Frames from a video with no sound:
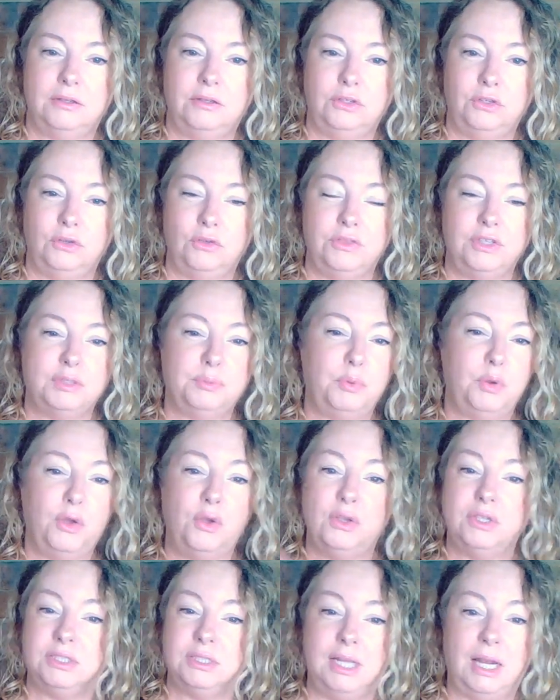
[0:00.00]
you know, this
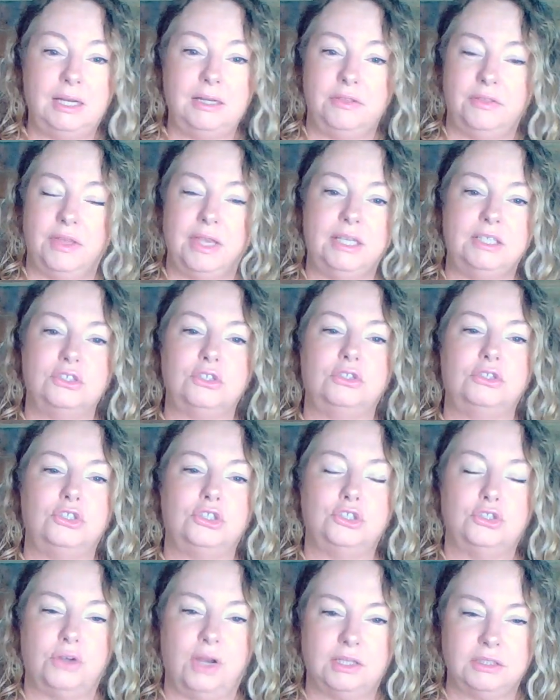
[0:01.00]
personality that he's
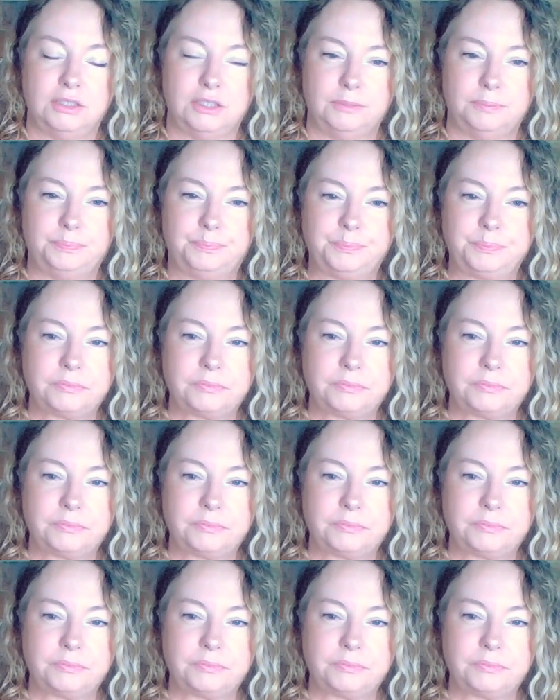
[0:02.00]
constructed.